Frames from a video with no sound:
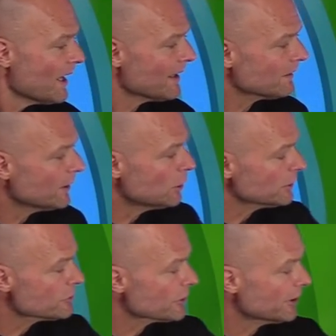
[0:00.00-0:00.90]
And
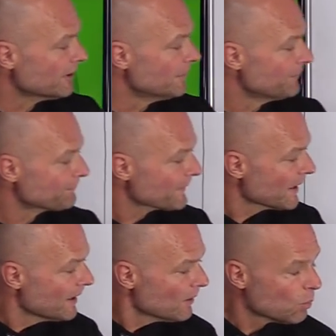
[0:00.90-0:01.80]
long term,
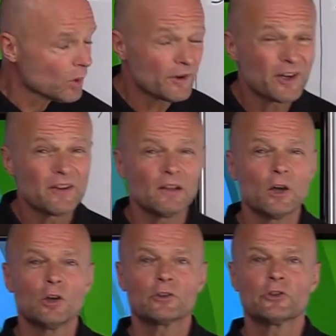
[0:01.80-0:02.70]
what are the
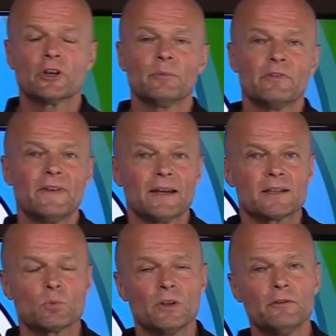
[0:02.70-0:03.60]
long term
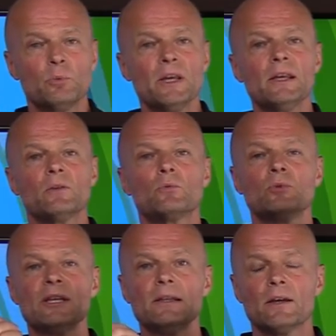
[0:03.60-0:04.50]
effects? Well, if we
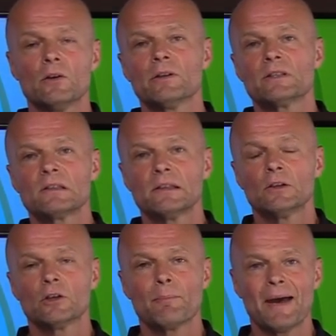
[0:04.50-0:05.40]
really honestly
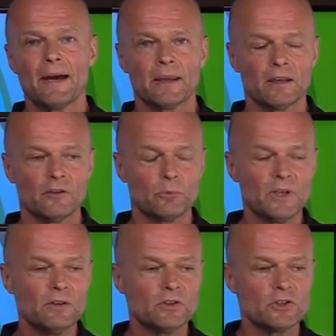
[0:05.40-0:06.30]
look back and if
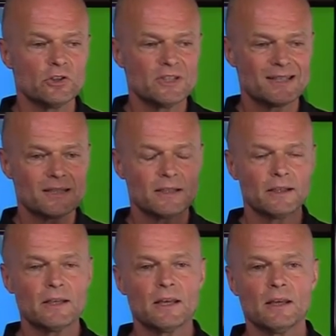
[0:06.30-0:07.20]
we
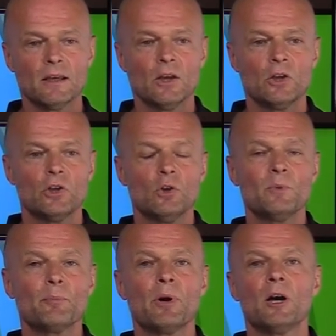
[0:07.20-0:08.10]
study
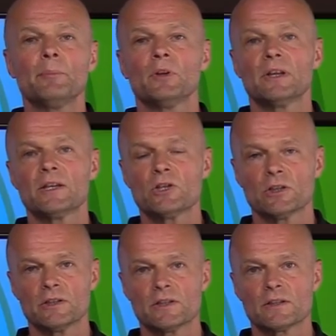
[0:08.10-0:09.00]
human
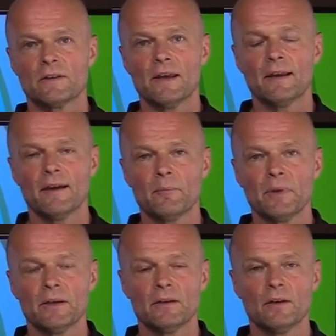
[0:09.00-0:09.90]
populations that have
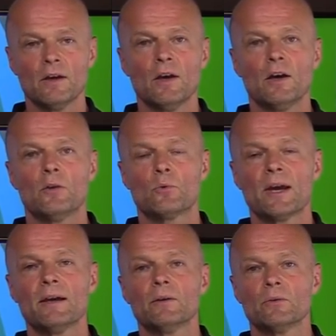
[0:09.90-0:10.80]
been
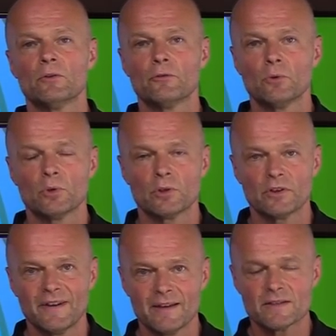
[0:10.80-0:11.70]
around for
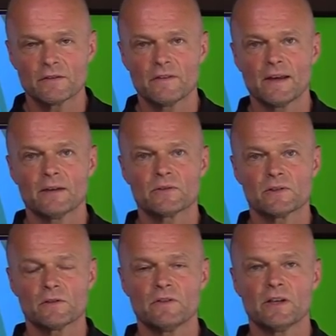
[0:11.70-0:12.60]
tens of
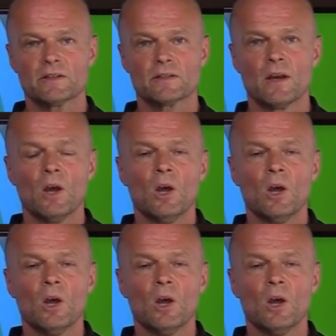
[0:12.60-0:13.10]
thousands of years,